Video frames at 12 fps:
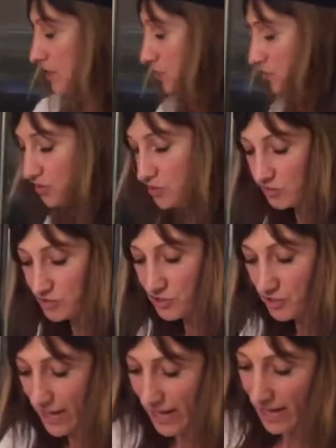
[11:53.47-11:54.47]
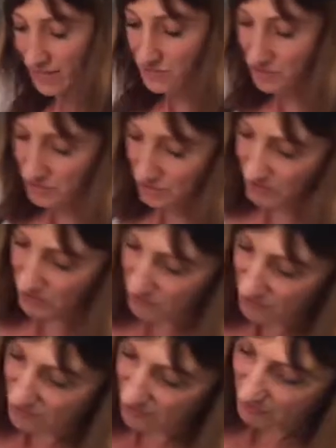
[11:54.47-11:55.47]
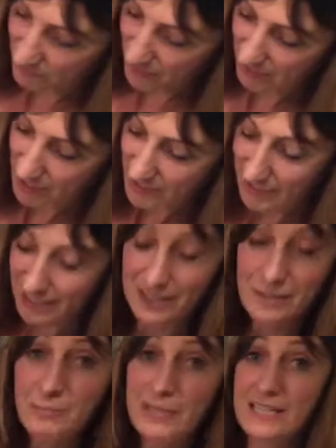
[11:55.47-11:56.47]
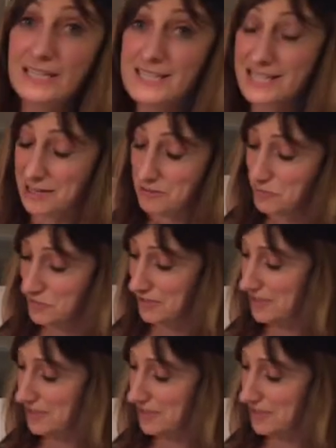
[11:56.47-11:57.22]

Just use your hands, or you can use a very itty-bitty sieve,